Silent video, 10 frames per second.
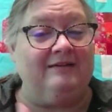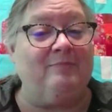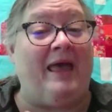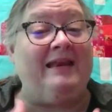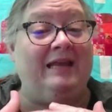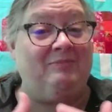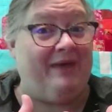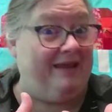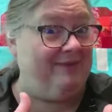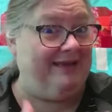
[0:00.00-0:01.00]
pending
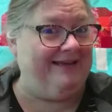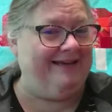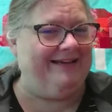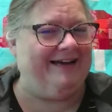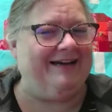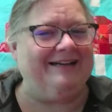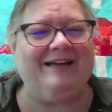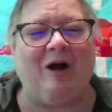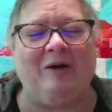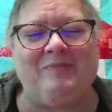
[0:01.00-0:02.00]
baby
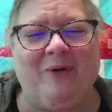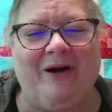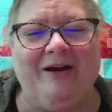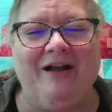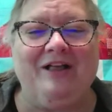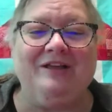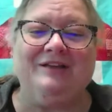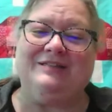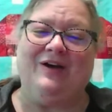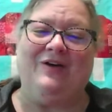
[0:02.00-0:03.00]
on board.
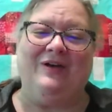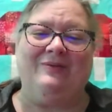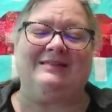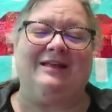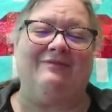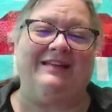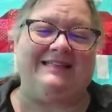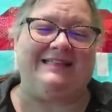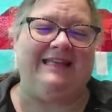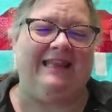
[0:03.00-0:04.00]
So it was lovely to
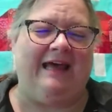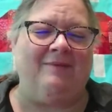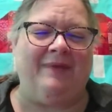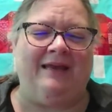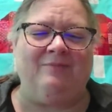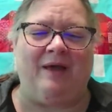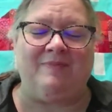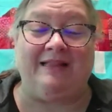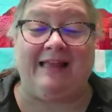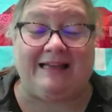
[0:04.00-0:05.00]
see them, and it might
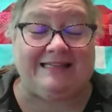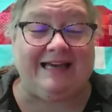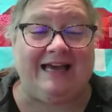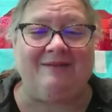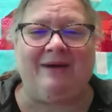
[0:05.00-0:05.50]
be the last time